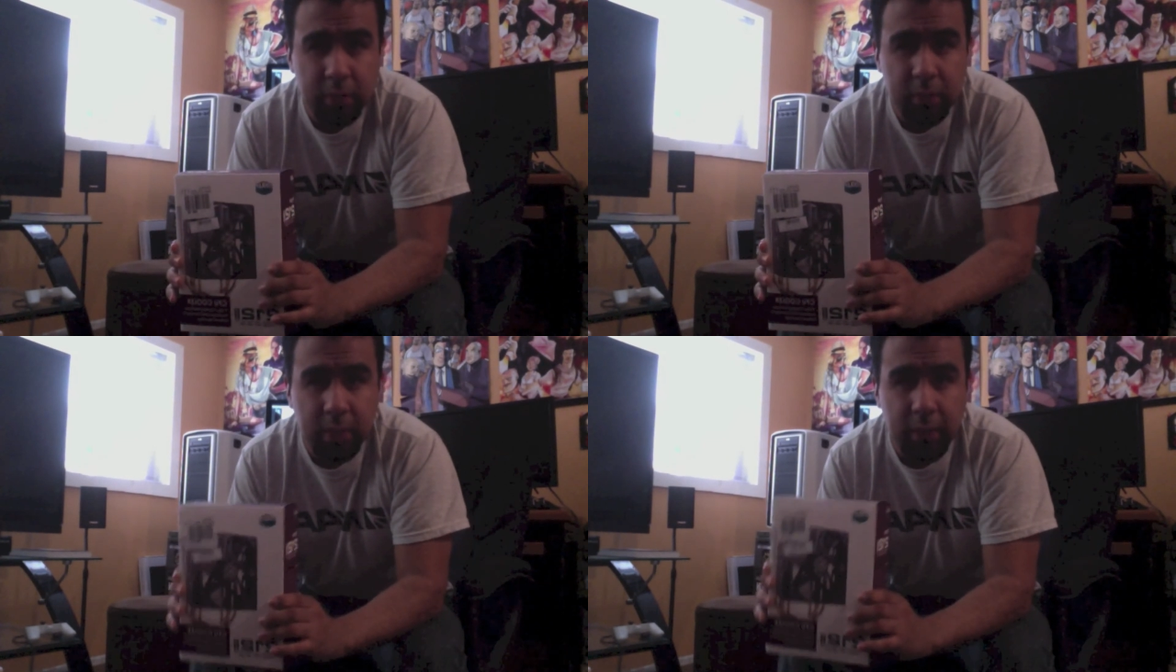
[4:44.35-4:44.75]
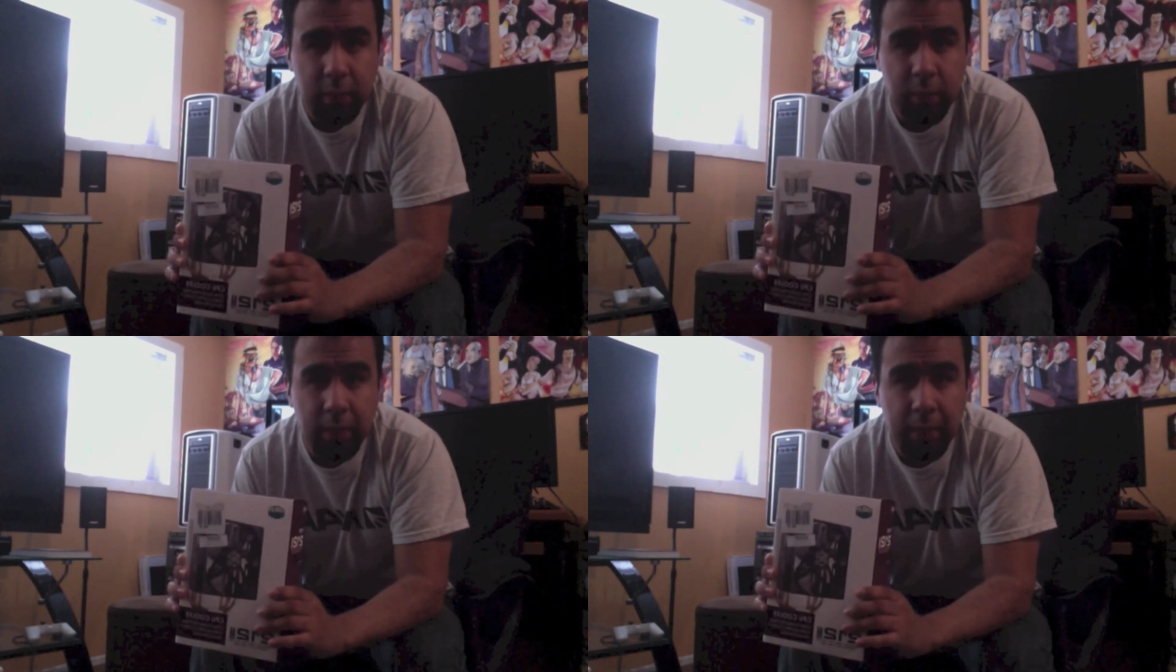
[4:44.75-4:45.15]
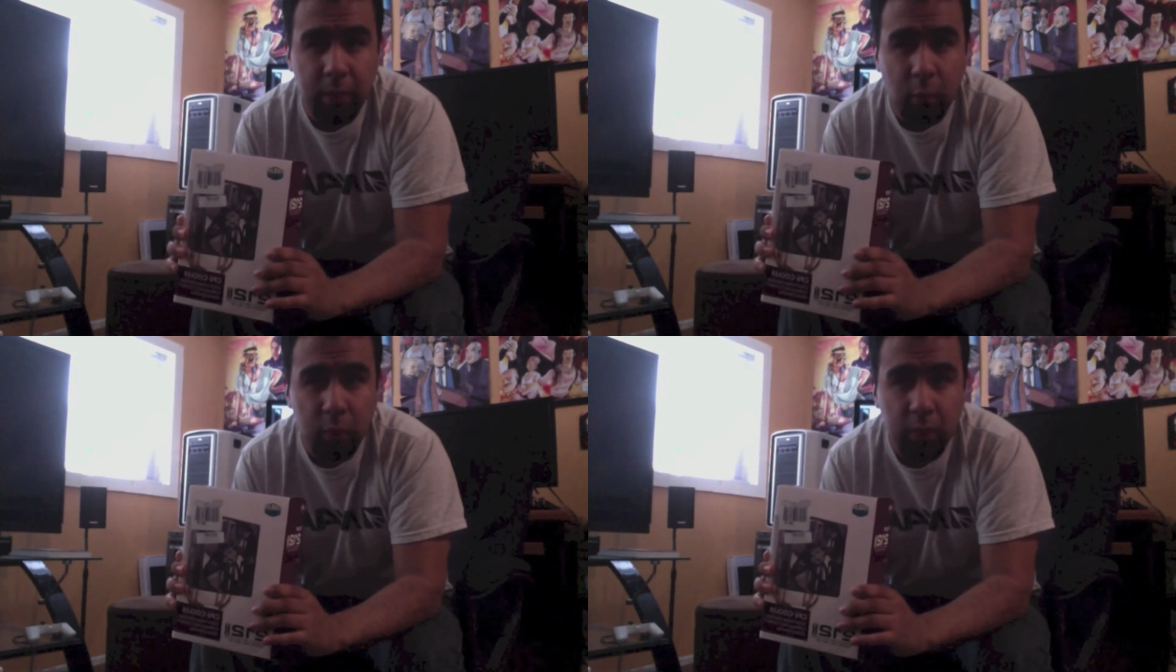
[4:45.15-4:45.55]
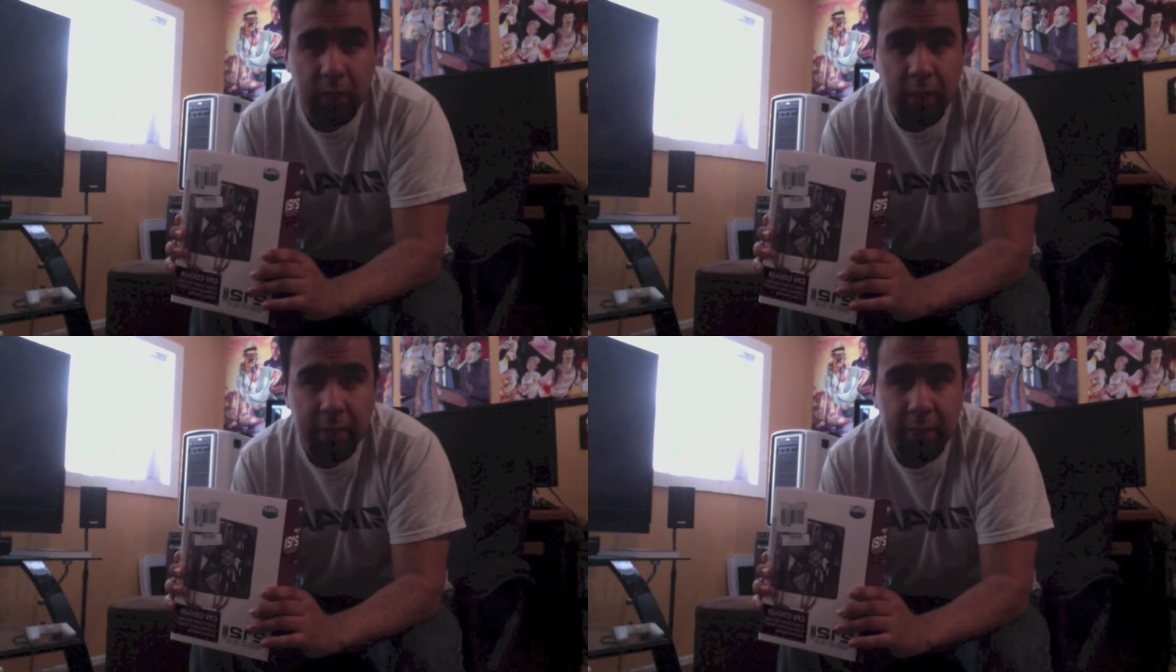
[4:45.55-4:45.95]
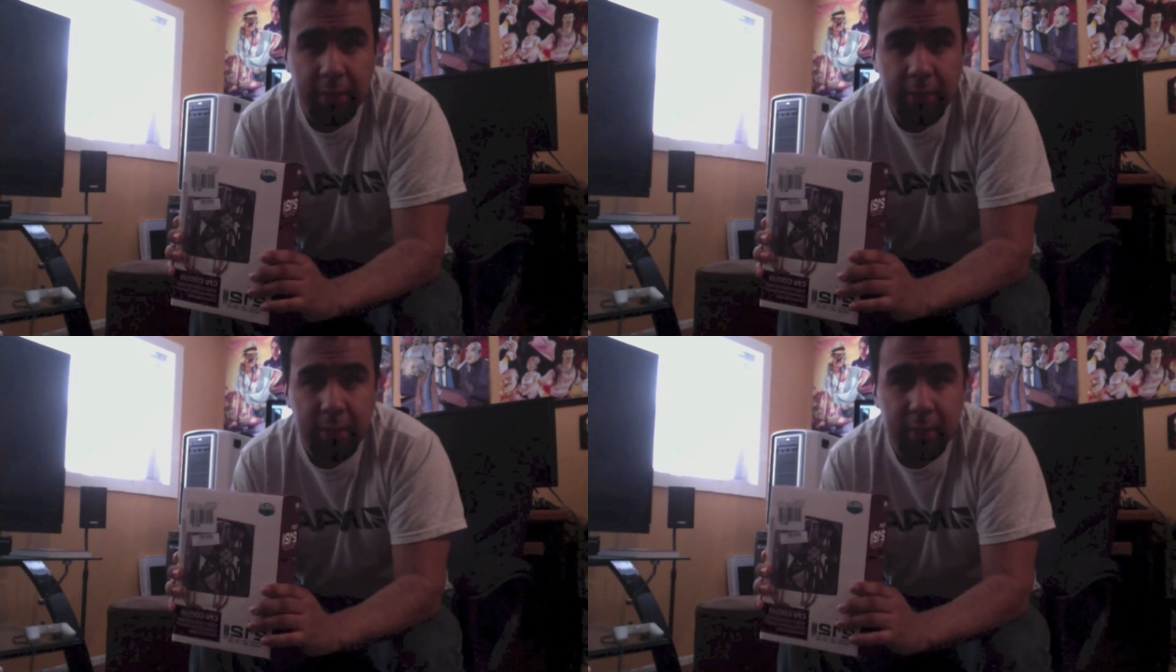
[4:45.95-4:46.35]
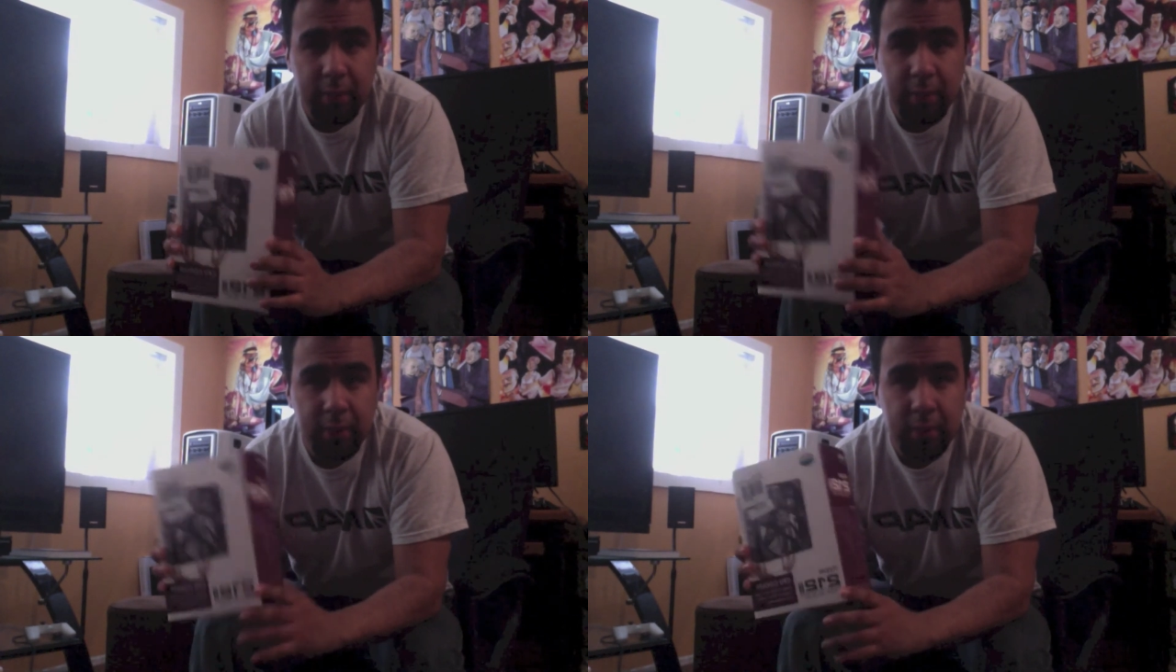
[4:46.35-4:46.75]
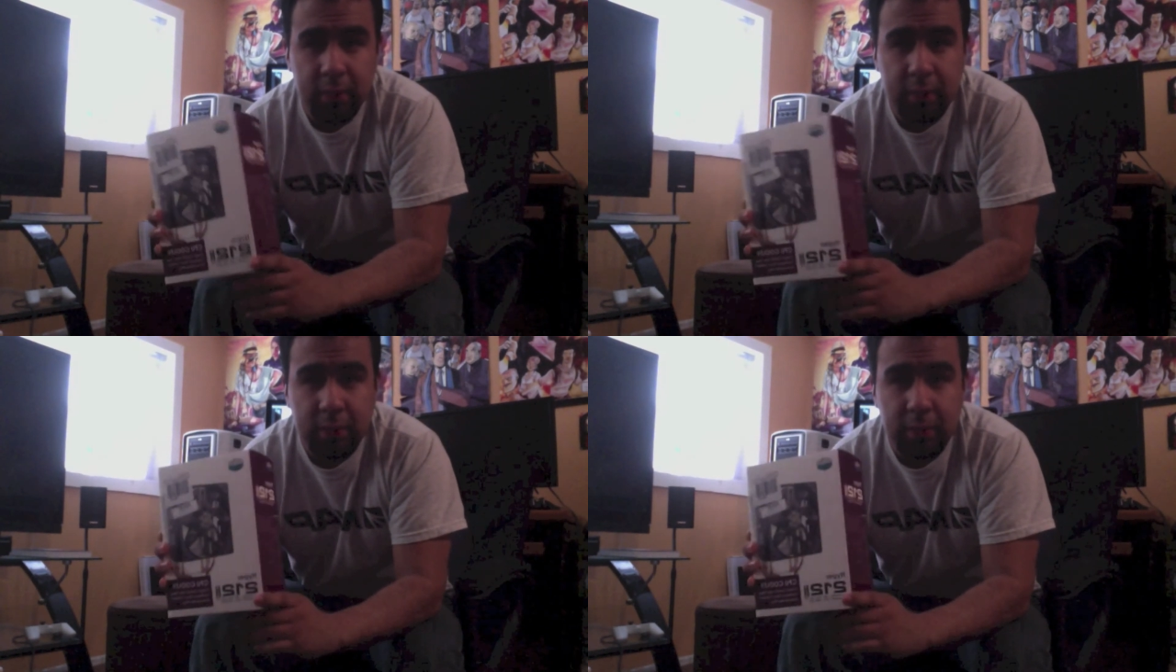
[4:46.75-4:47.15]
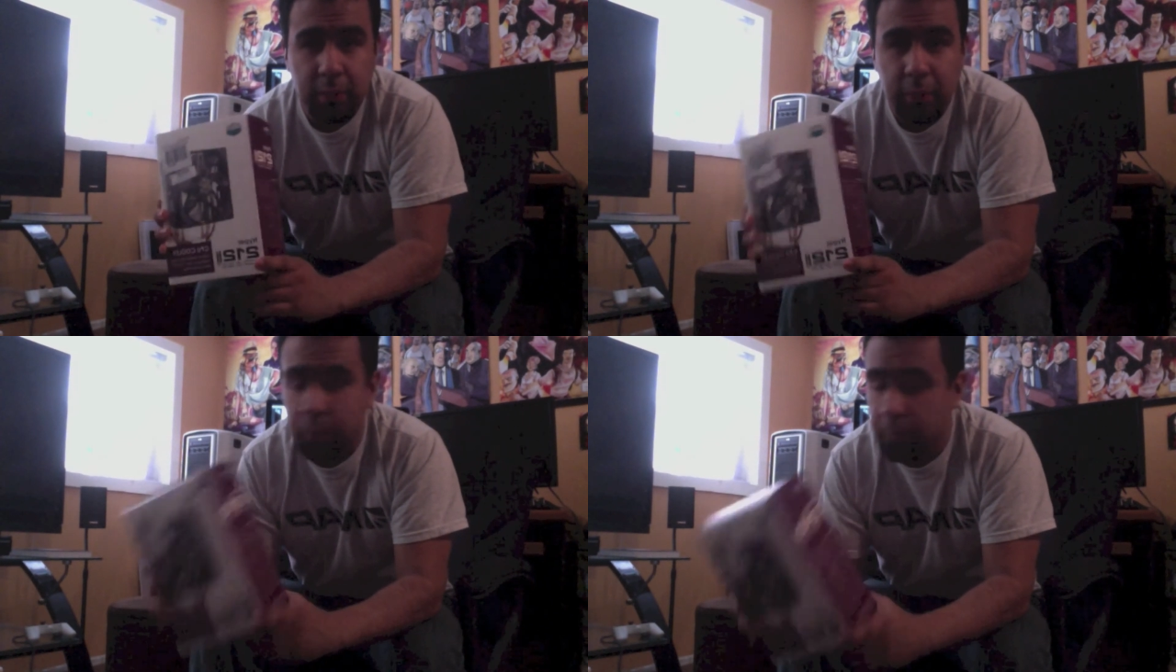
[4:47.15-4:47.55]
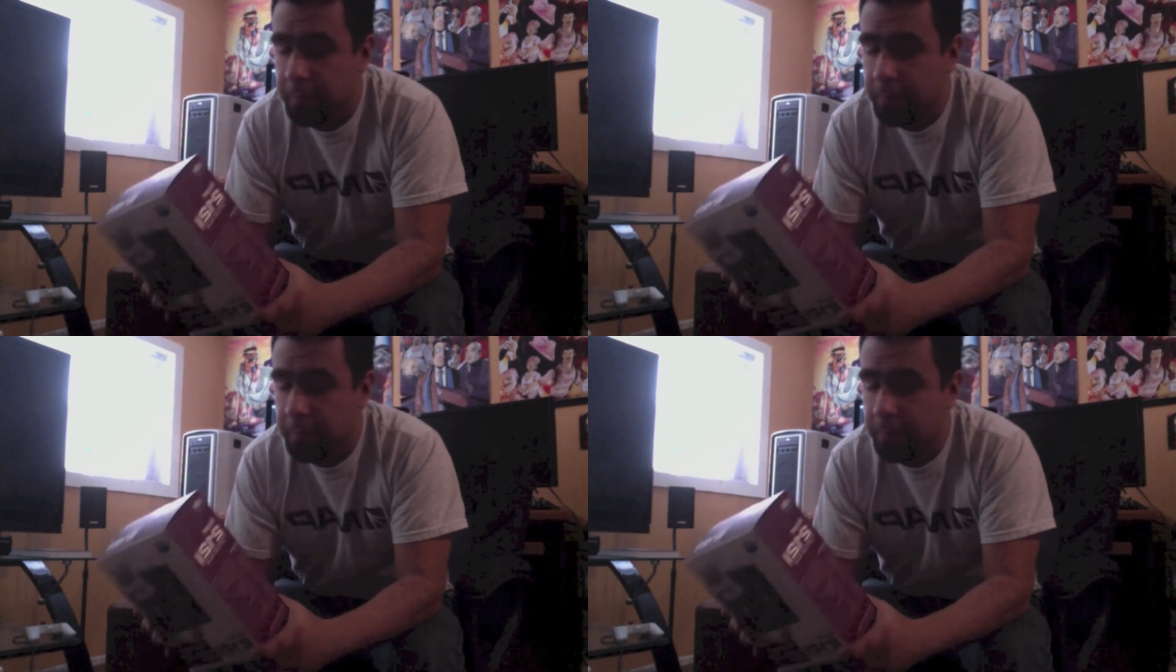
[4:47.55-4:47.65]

I do plan on overclocking the CPU,